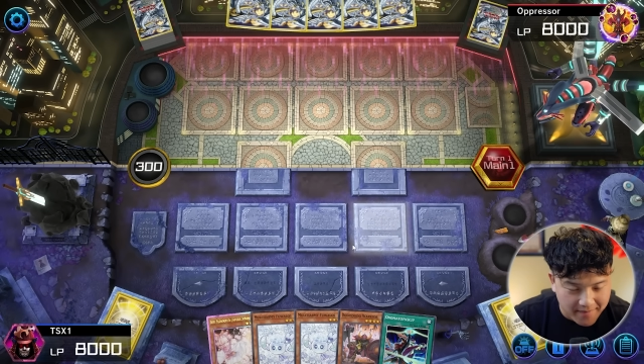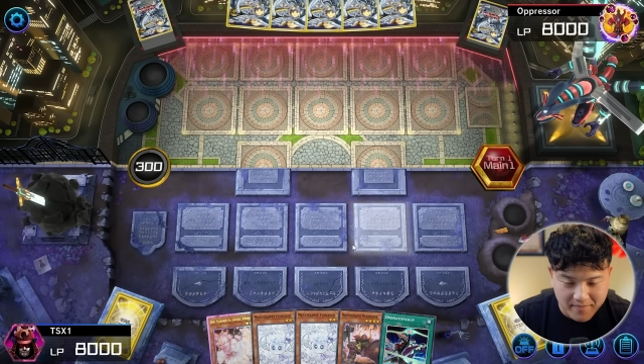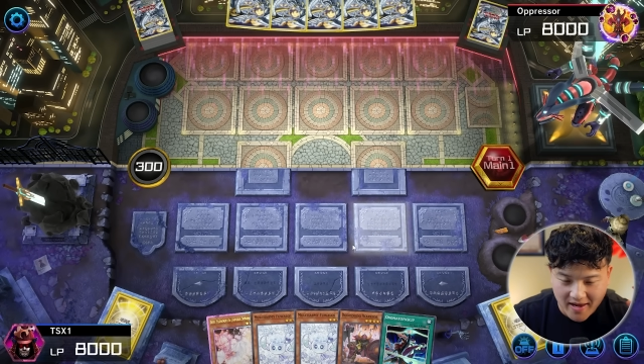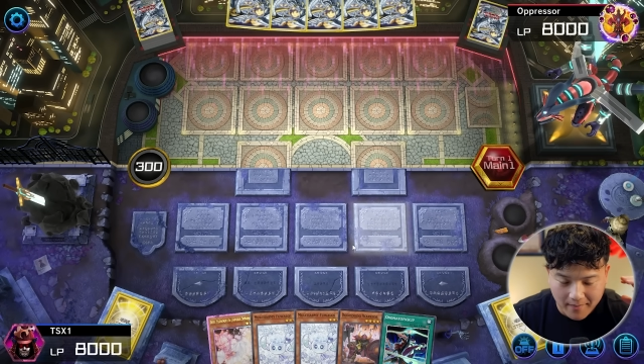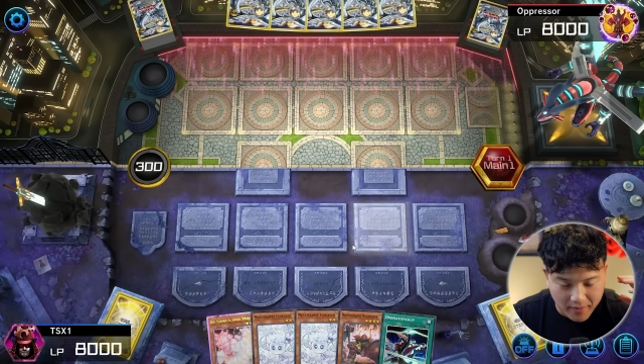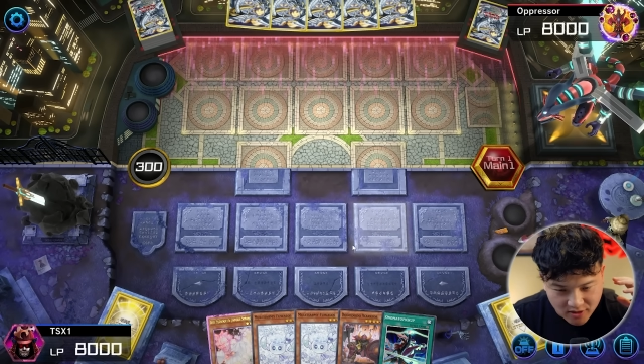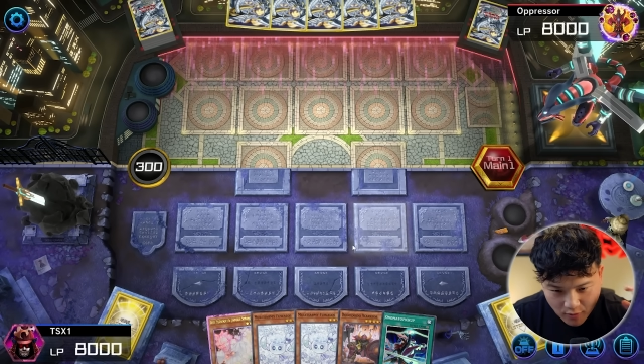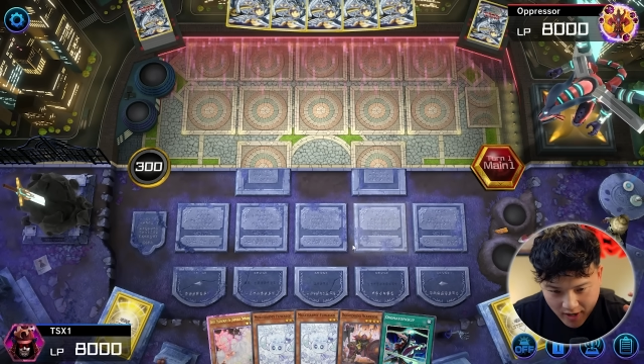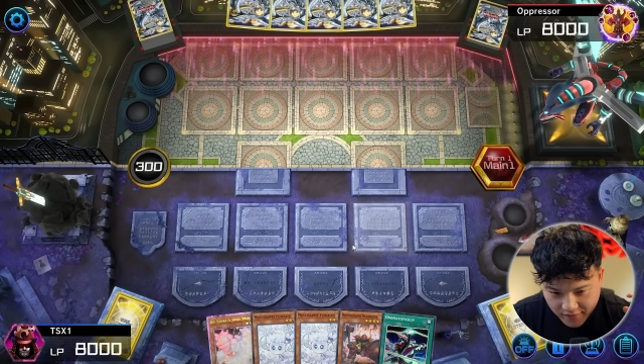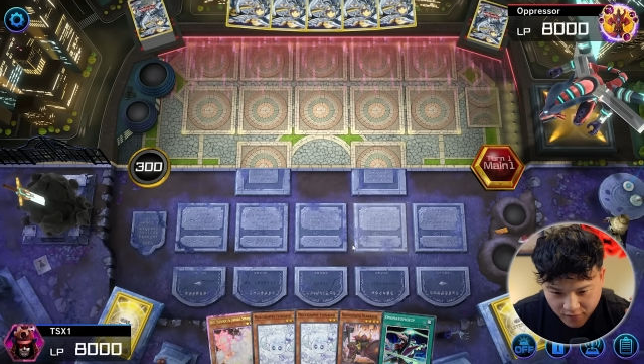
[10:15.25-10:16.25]
make a bunch of
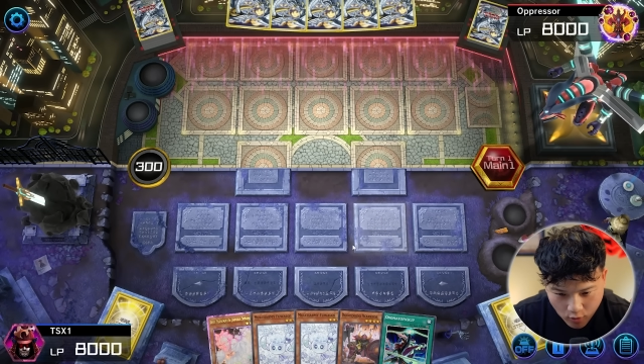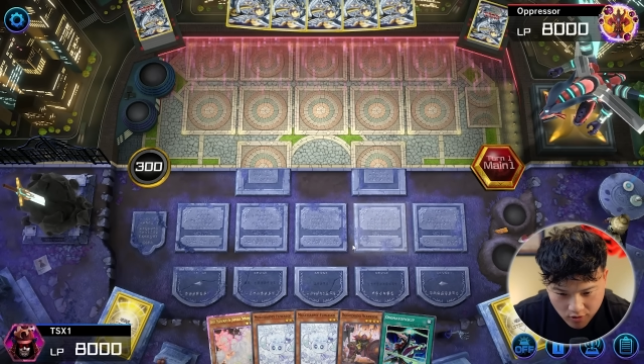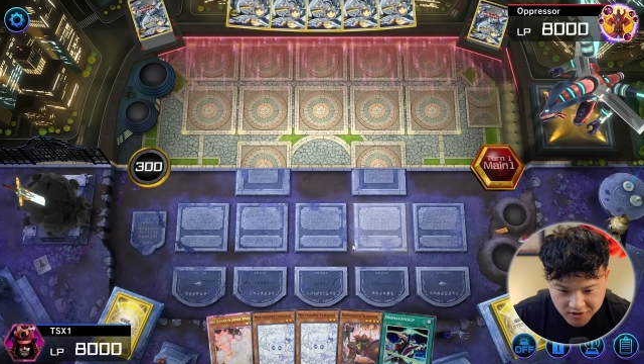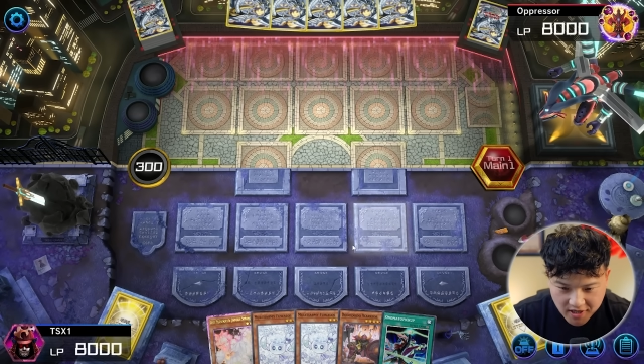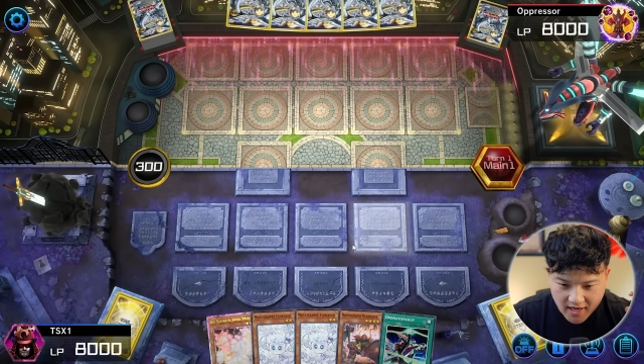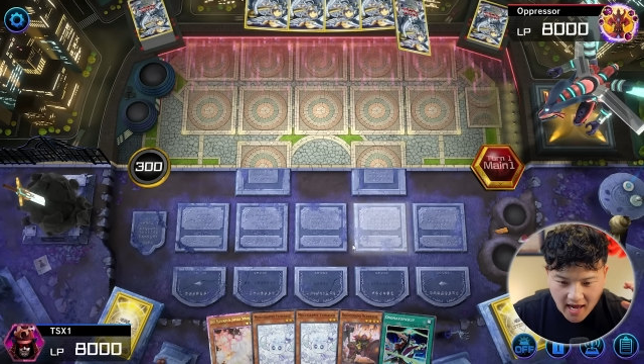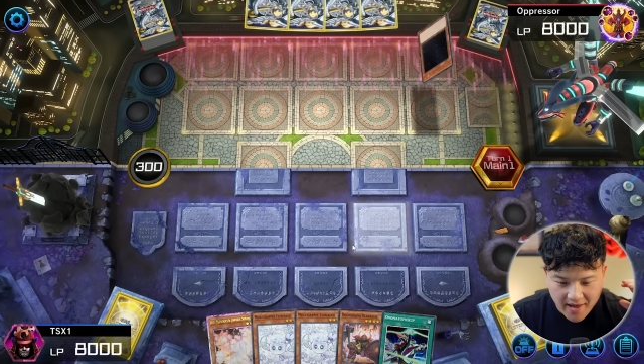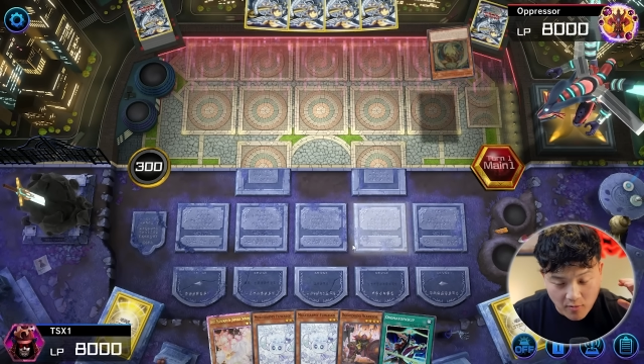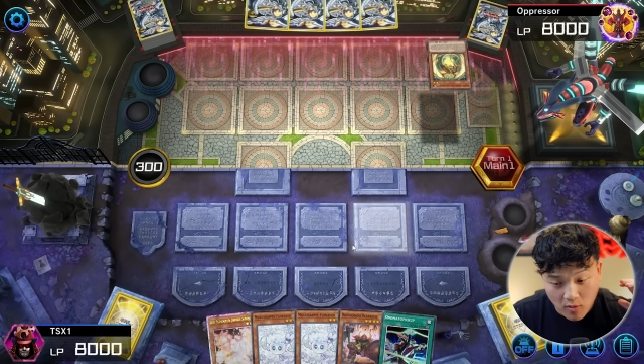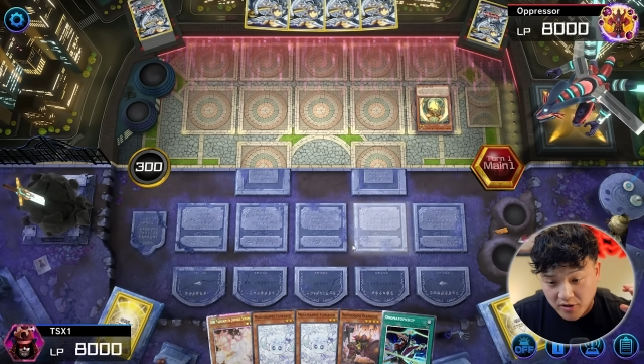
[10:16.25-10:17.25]
rank 4s. And then
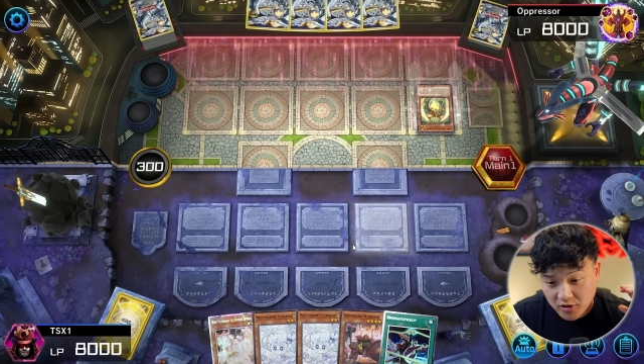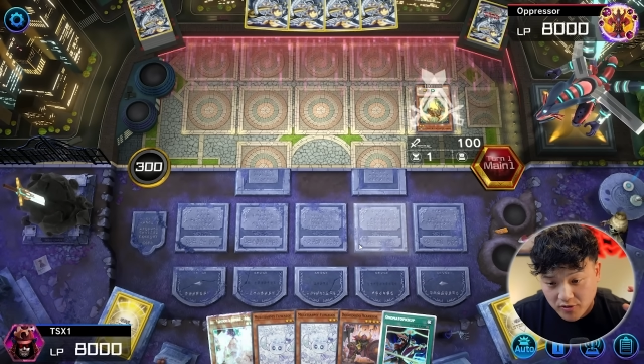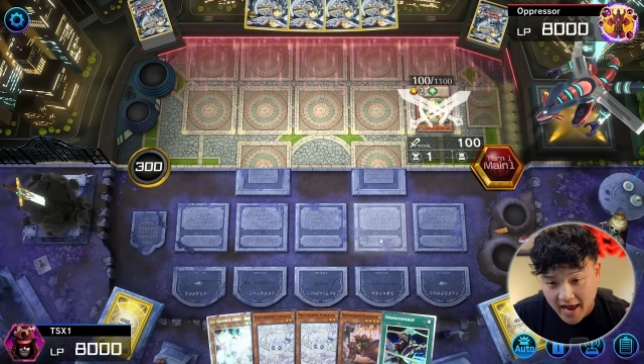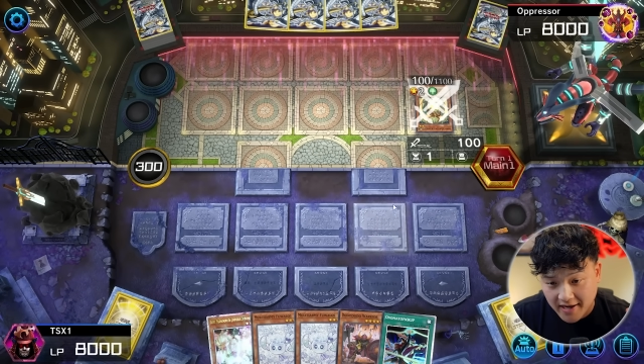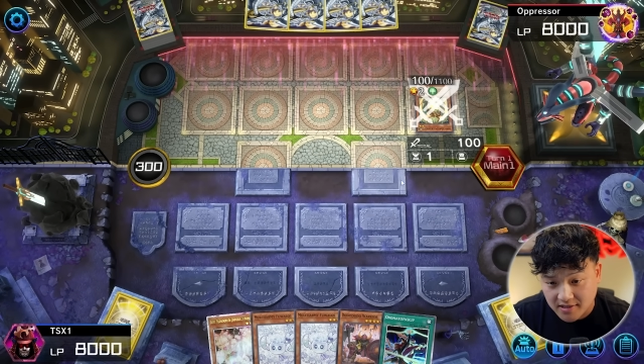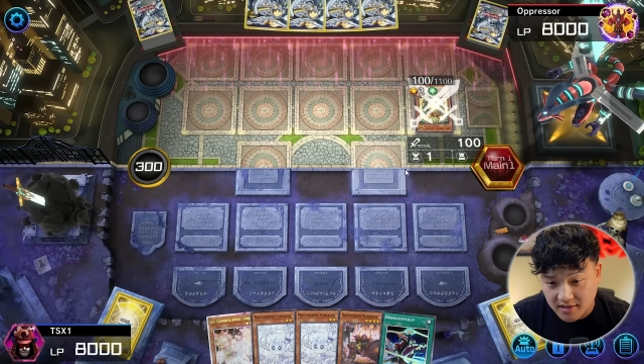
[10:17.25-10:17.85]
what we do next